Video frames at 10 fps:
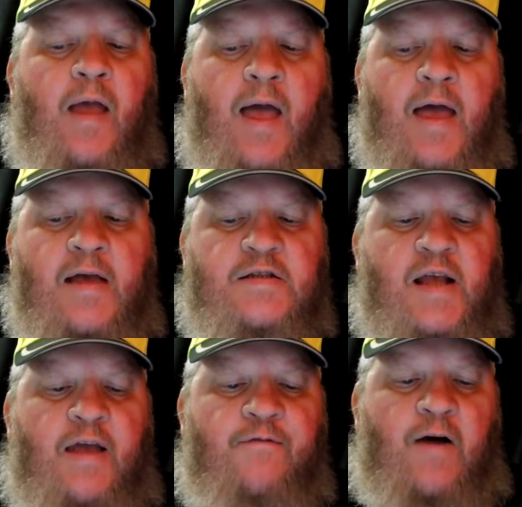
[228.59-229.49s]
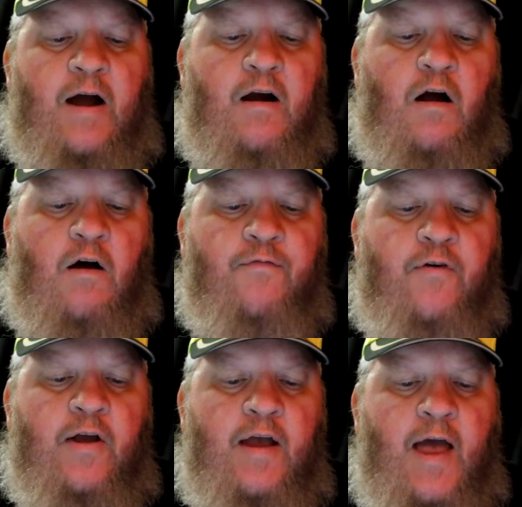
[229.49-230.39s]
as a fire
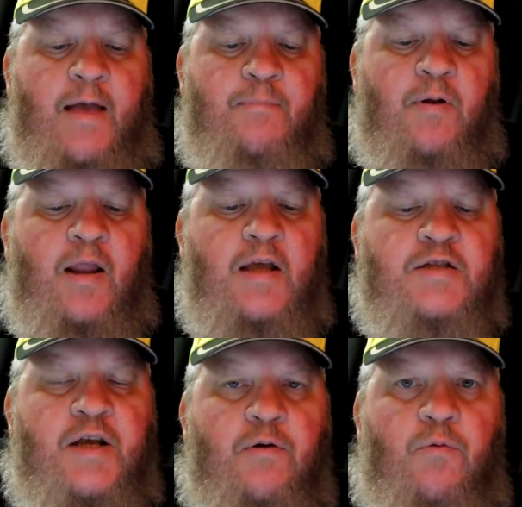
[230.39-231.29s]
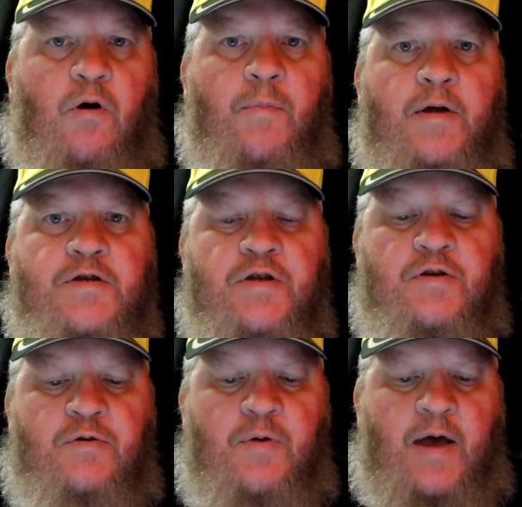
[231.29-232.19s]
offering, a pleasing aroma
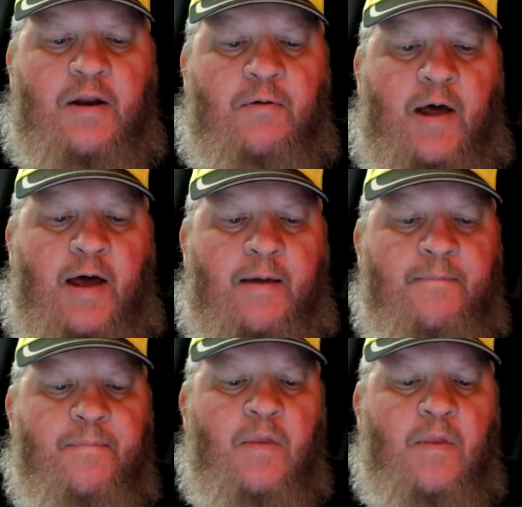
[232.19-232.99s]
to Adonai.